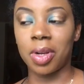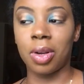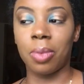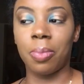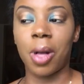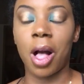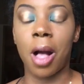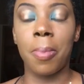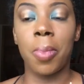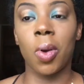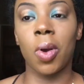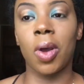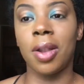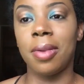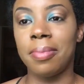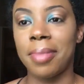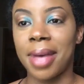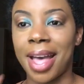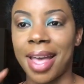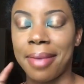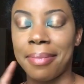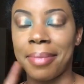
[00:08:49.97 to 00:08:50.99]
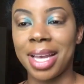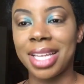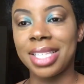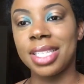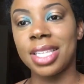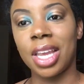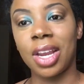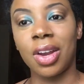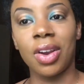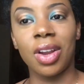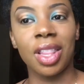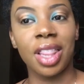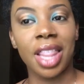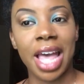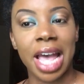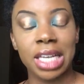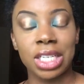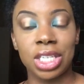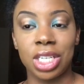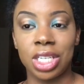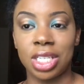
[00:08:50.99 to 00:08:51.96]
gonna pop on my mascara,
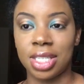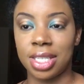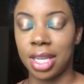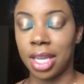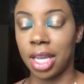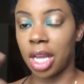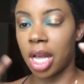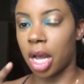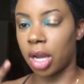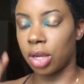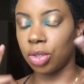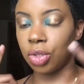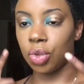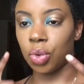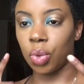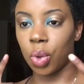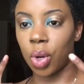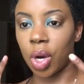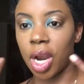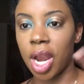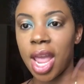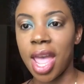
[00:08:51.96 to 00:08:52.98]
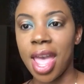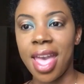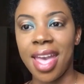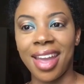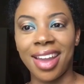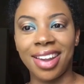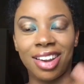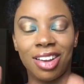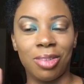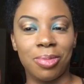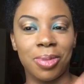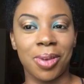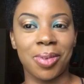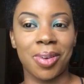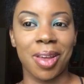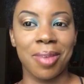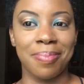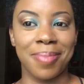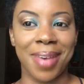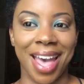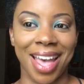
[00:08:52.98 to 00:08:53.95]
lashes, and contour, and I'll be
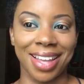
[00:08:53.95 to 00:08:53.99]
right back.